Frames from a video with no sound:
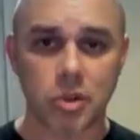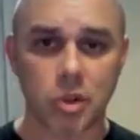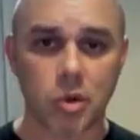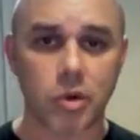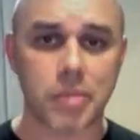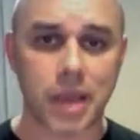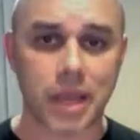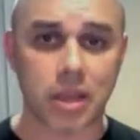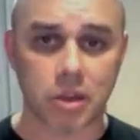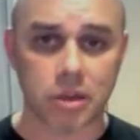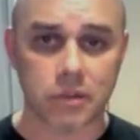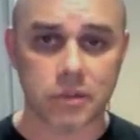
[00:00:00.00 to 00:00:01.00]
lower back
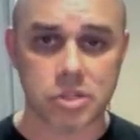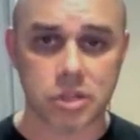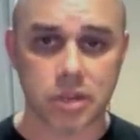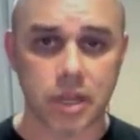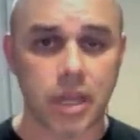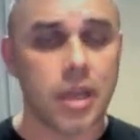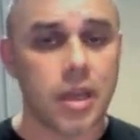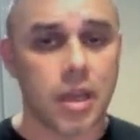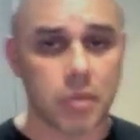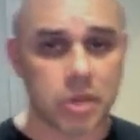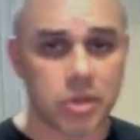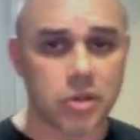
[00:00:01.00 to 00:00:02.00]
curvature.
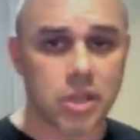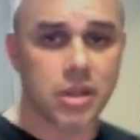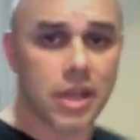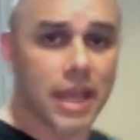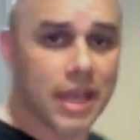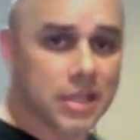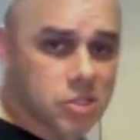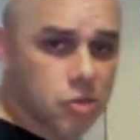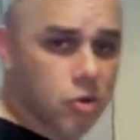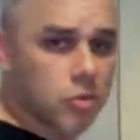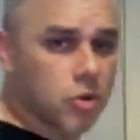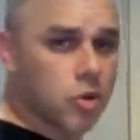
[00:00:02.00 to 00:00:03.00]
And when you can enhance
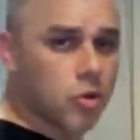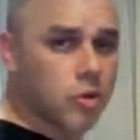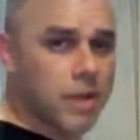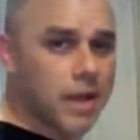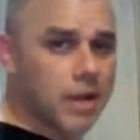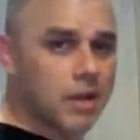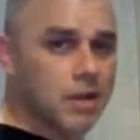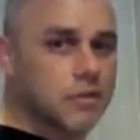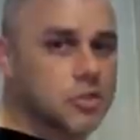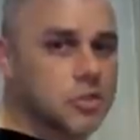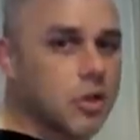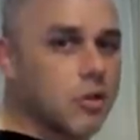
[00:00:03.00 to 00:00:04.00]
normal lower back
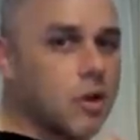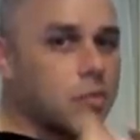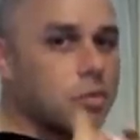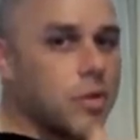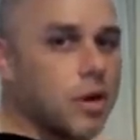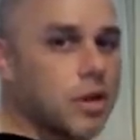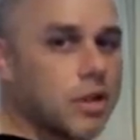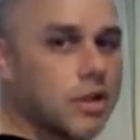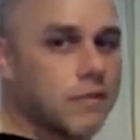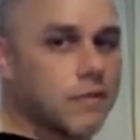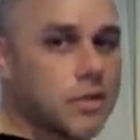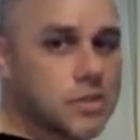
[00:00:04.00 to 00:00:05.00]
curvature, your upper body then
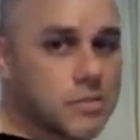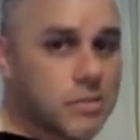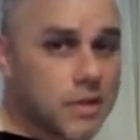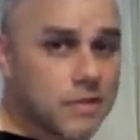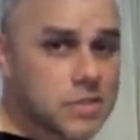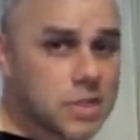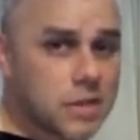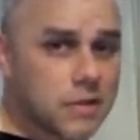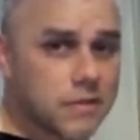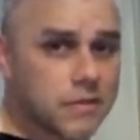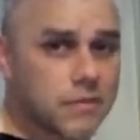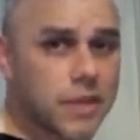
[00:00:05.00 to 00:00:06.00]
falls above
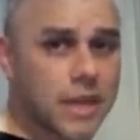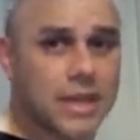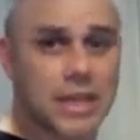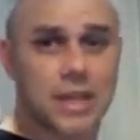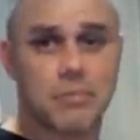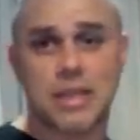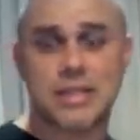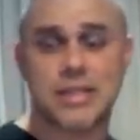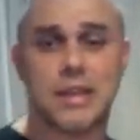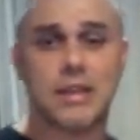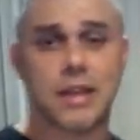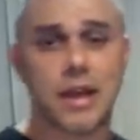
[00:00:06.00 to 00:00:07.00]
itself and can
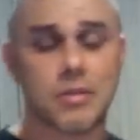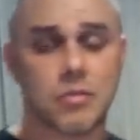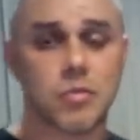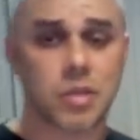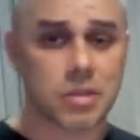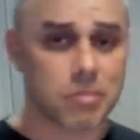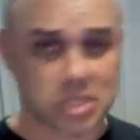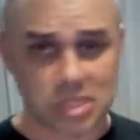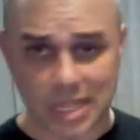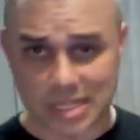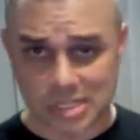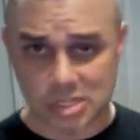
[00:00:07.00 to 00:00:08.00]
maintain that with much
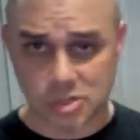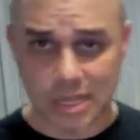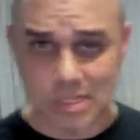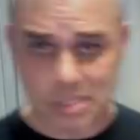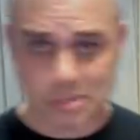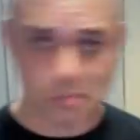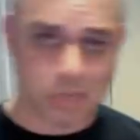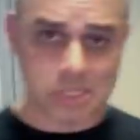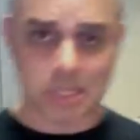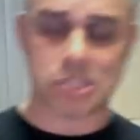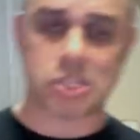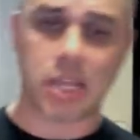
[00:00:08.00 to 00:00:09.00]
less stress, much
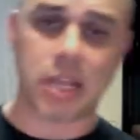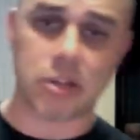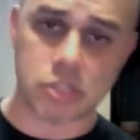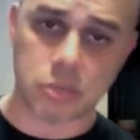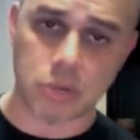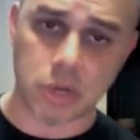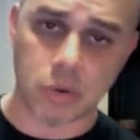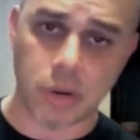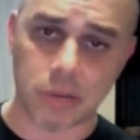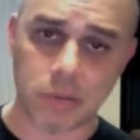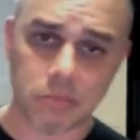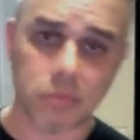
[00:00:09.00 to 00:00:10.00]
less energy
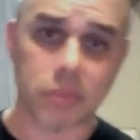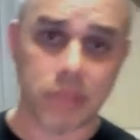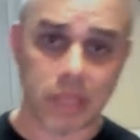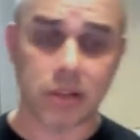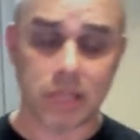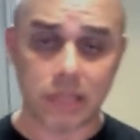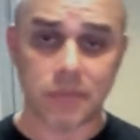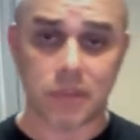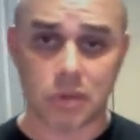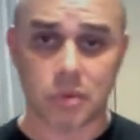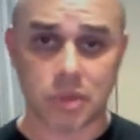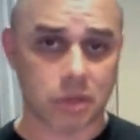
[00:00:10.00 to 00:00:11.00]
requirement, then leaving
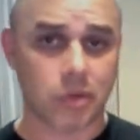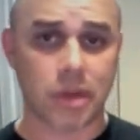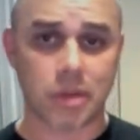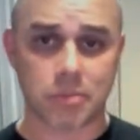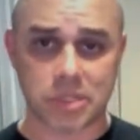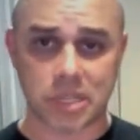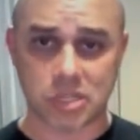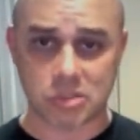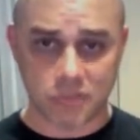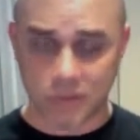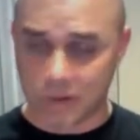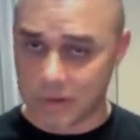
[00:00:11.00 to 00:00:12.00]
you with a greater potential
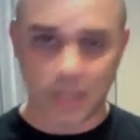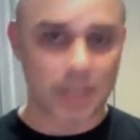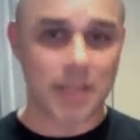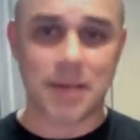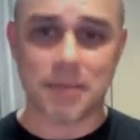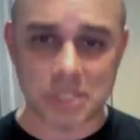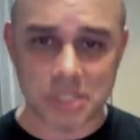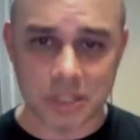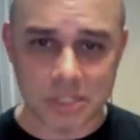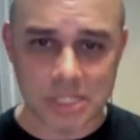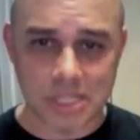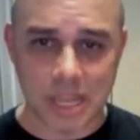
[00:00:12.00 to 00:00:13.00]
for
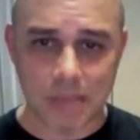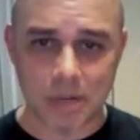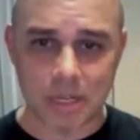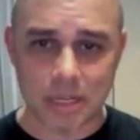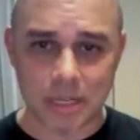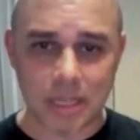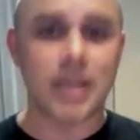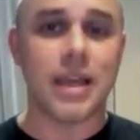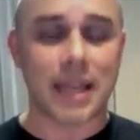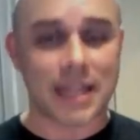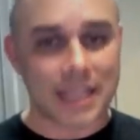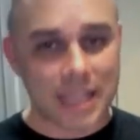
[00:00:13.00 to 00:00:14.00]
muscular stamina
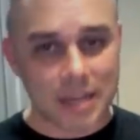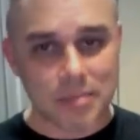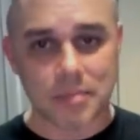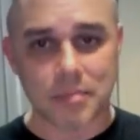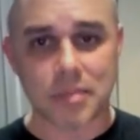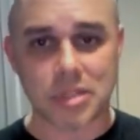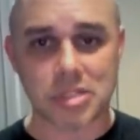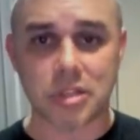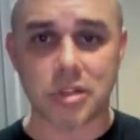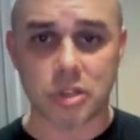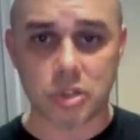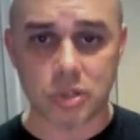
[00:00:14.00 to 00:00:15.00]
and, again,
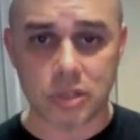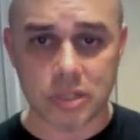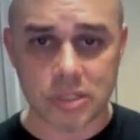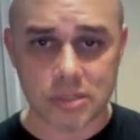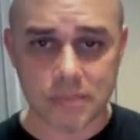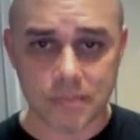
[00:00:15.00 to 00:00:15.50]
muscular endurance.